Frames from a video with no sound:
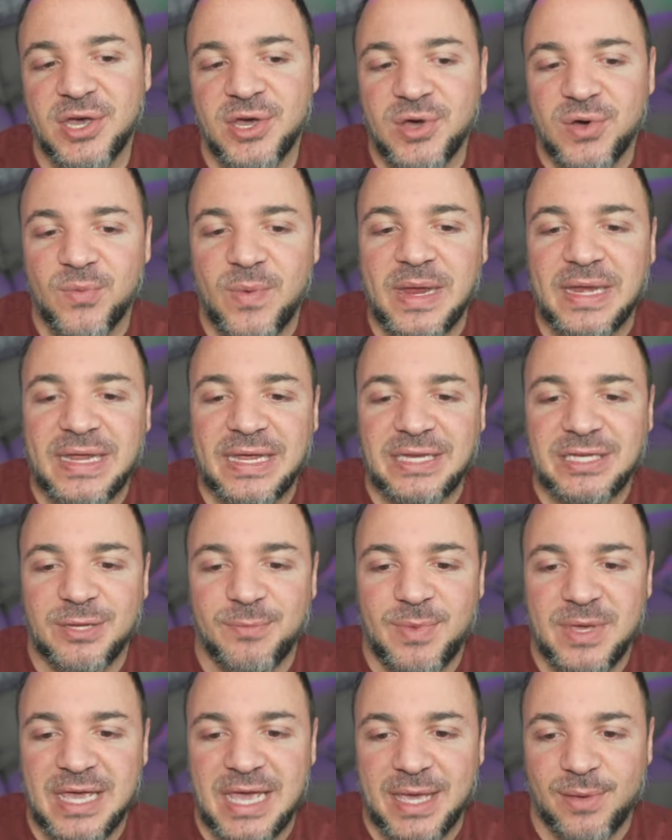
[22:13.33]
we need to
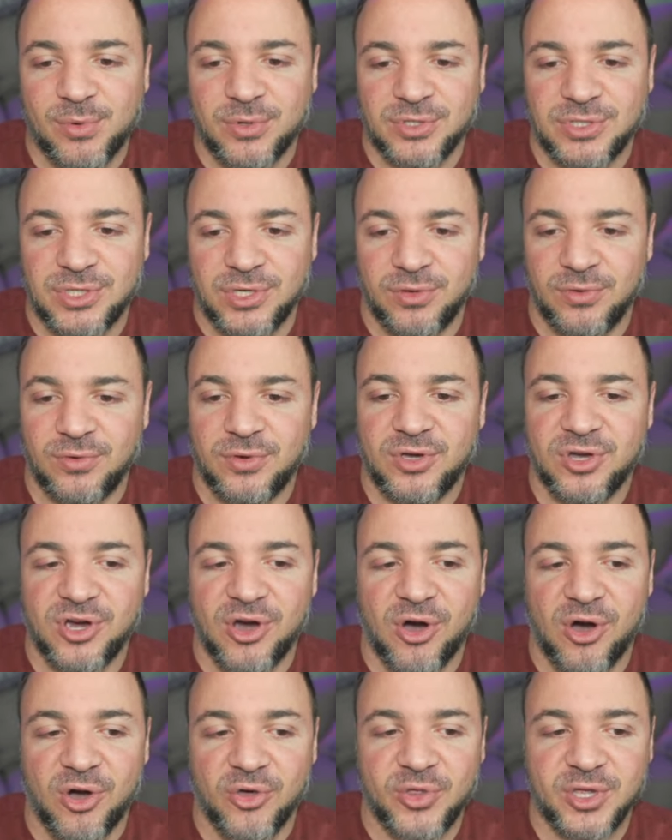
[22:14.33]
be able to
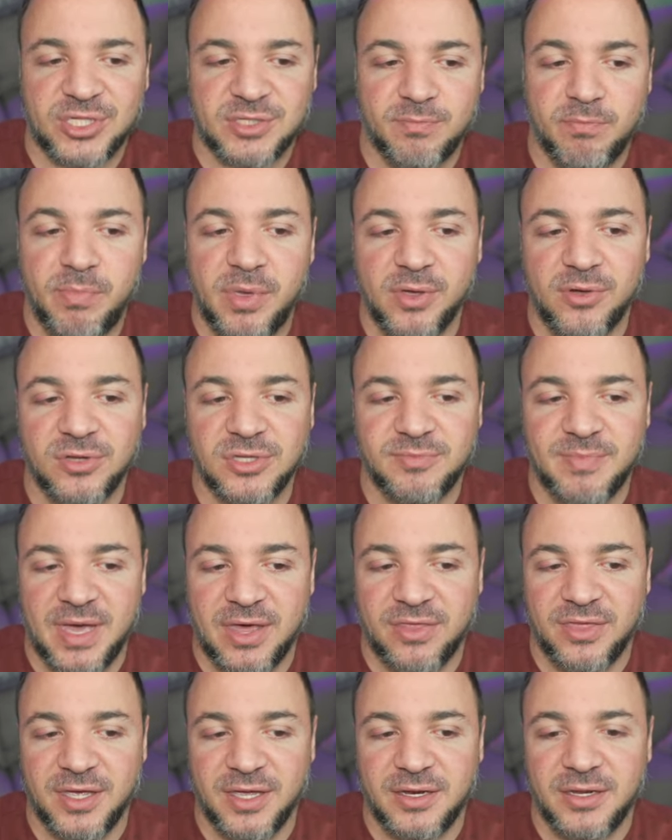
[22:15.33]
call this build
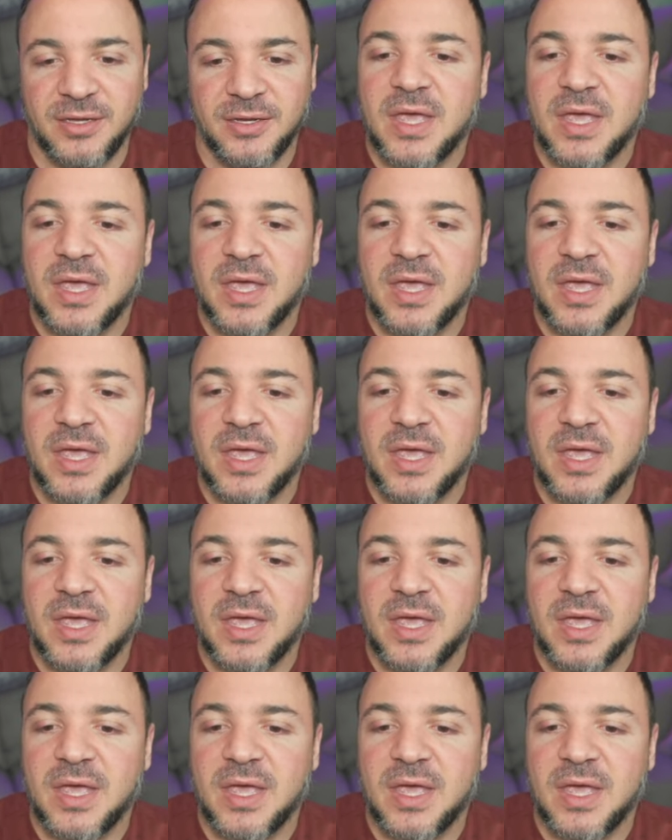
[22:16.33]
method